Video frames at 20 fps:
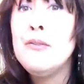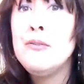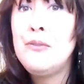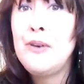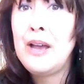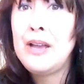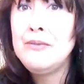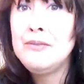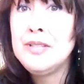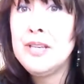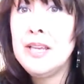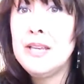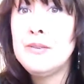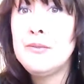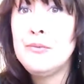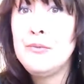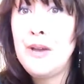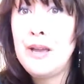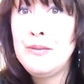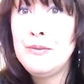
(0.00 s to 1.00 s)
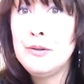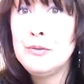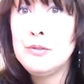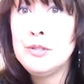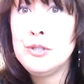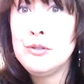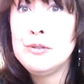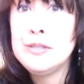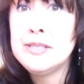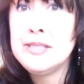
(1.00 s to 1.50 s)

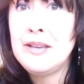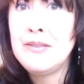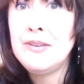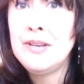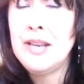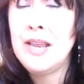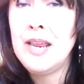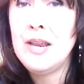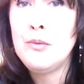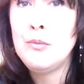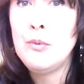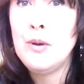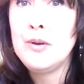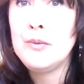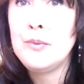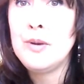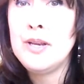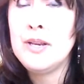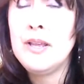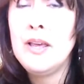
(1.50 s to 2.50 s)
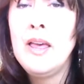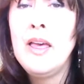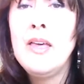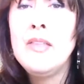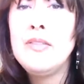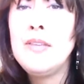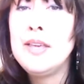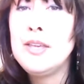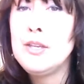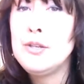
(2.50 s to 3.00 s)
510-502-7811.
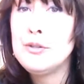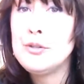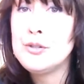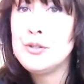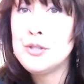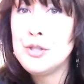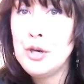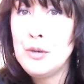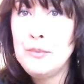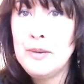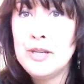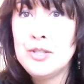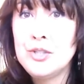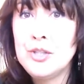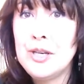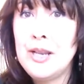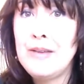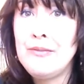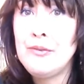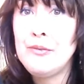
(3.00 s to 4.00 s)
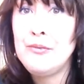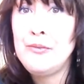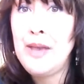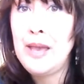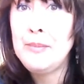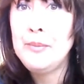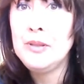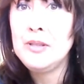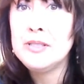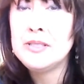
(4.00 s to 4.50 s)
Thank you so much and have a
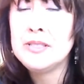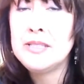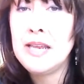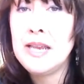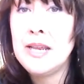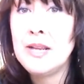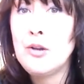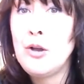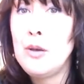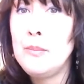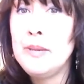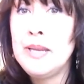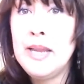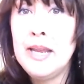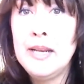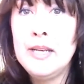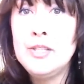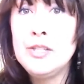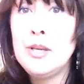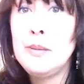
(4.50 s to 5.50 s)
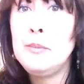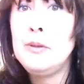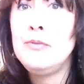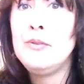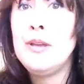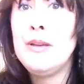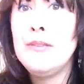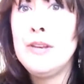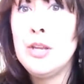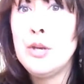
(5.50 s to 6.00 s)
fabulous day. Call me anytime
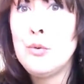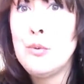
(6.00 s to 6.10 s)
if you have any